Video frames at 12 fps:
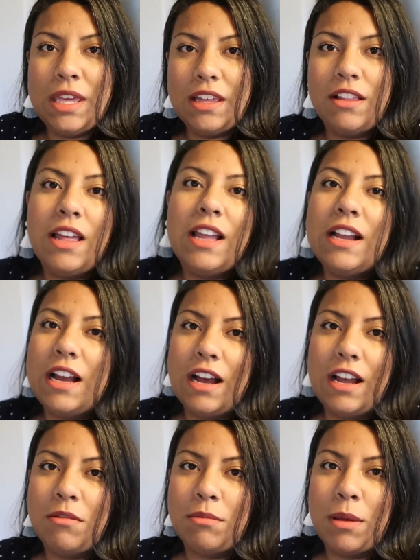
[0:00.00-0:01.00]
peel and
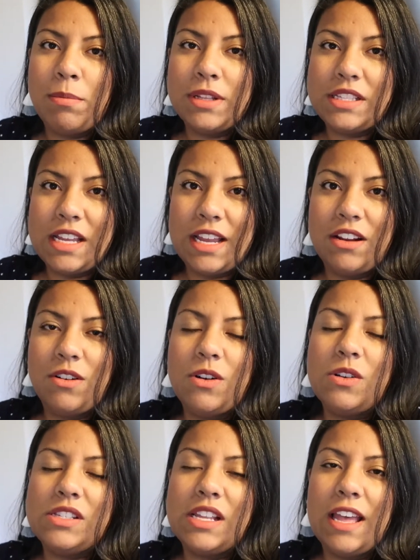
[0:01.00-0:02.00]
cut my
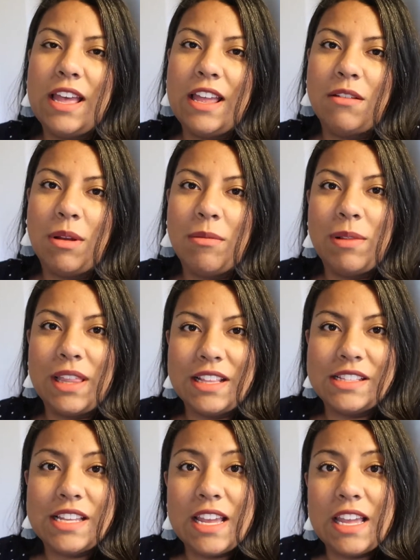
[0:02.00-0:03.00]
potatoes and my
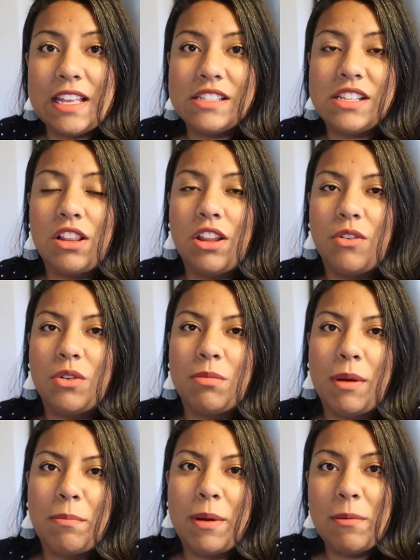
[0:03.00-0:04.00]
plantains along
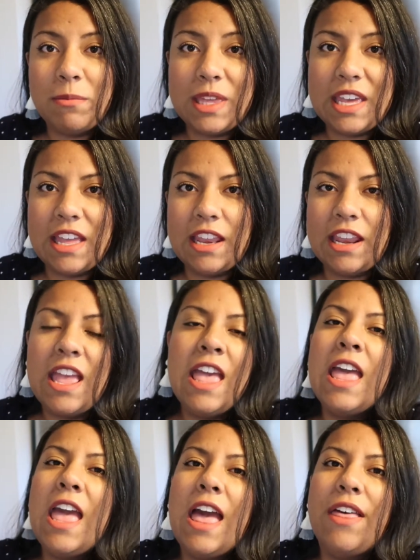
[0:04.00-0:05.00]
with my pumpkin
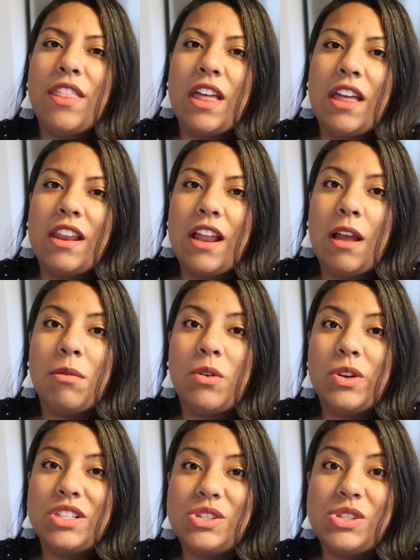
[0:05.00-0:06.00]
and then I'm
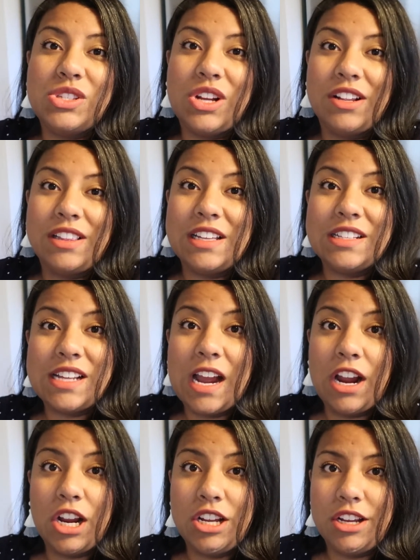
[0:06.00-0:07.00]
going to start the
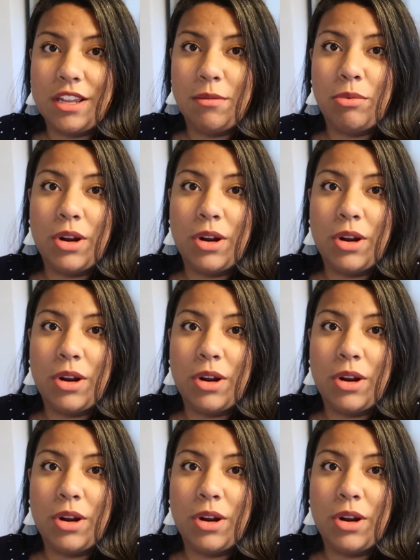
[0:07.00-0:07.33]
entire cooking